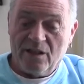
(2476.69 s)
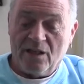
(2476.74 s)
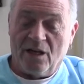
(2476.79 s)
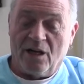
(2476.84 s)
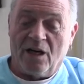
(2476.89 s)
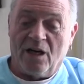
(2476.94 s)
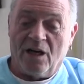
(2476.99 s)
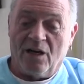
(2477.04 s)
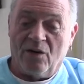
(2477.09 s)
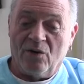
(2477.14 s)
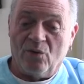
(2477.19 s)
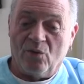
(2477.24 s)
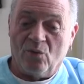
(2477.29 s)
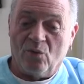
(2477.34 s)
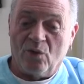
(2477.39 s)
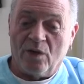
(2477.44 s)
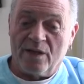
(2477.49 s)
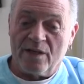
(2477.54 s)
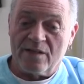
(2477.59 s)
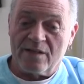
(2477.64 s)
uh,
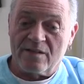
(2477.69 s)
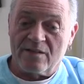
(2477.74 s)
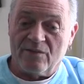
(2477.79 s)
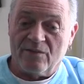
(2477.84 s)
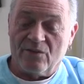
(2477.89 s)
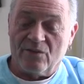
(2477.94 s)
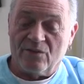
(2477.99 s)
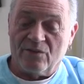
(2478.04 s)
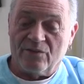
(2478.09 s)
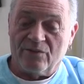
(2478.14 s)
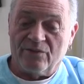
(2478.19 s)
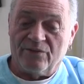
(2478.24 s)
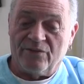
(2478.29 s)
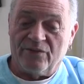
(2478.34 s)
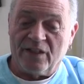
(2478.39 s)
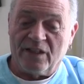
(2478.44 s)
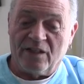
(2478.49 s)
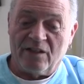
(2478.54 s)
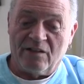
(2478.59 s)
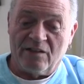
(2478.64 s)
was
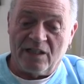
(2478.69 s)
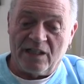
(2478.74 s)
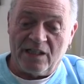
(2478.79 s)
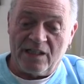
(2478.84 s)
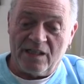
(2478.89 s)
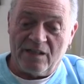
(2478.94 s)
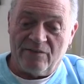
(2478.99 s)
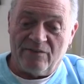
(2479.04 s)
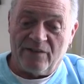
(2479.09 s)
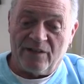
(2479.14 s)
very